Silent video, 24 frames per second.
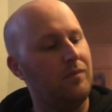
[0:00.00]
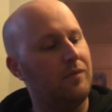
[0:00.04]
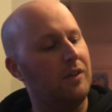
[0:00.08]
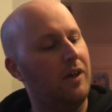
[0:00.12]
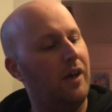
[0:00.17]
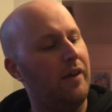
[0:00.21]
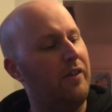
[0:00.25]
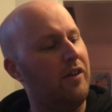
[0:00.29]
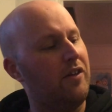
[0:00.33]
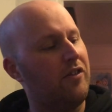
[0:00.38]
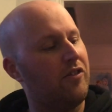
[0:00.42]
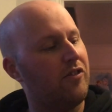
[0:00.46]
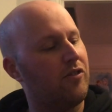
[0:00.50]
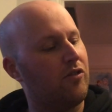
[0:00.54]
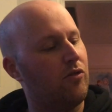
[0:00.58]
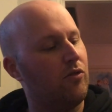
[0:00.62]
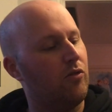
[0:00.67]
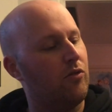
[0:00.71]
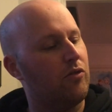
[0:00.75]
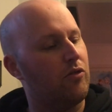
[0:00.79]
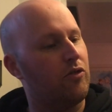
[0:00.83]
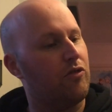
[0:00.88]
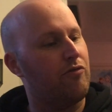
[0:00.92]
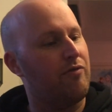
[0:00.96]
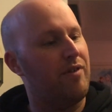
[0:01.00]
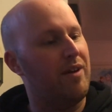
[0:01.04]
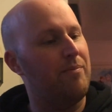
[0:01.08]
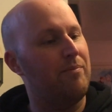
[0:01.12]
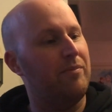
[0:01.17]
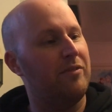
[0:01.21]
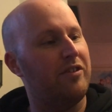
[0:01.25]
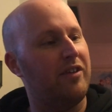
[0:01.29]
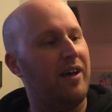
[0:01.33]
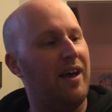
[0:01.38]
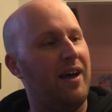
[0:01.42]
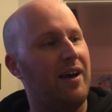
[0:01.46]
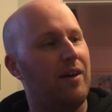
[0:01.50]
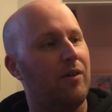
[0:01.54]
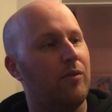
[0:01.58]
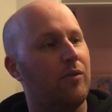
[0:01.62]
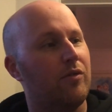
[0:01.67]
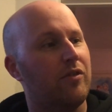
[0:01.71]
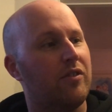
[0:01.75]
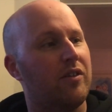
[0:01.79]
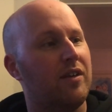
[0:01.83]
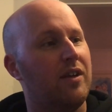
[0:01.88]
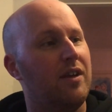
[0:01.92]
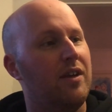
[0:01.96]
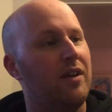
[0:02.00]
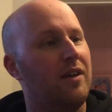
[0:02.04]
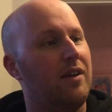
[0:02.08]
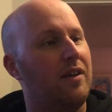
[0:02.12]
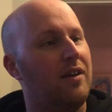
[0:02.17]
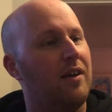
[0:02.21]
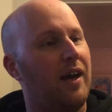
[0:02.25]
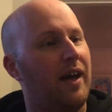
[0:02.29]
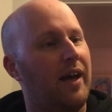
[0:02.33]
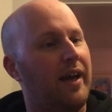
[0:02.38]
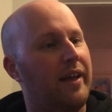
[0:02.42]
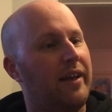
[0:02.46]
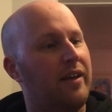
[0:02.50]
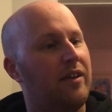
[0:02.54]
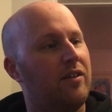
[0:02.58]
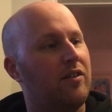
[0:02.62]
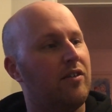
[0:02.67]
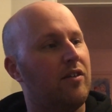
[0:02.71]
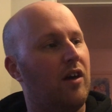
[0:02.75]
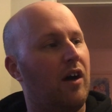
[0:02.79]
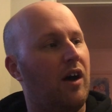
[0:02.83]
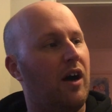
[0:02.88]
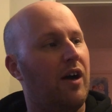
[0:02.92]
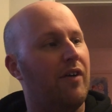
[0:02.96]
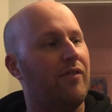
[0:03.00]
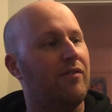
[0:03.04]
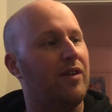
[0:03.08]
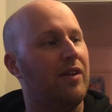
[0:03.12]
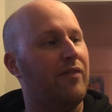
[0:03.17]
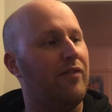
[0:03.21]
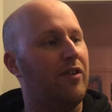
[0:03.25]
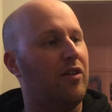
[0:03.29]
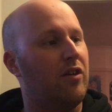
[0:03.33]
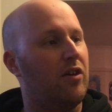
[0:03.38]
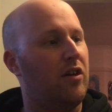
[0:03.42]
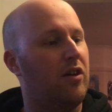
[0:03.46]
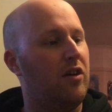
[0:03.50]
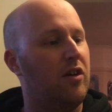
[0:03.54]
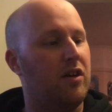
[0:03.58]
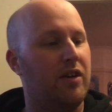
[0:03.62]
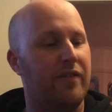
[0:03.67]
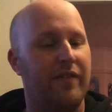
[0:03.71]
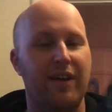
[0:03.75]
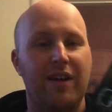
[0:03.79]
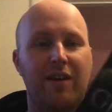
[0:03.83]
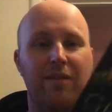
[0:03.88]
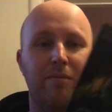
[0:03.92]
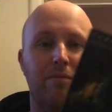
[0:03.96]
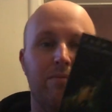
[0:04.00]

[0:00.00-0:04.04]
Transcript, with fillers: And this is called Grim Tales and I've never heard of it,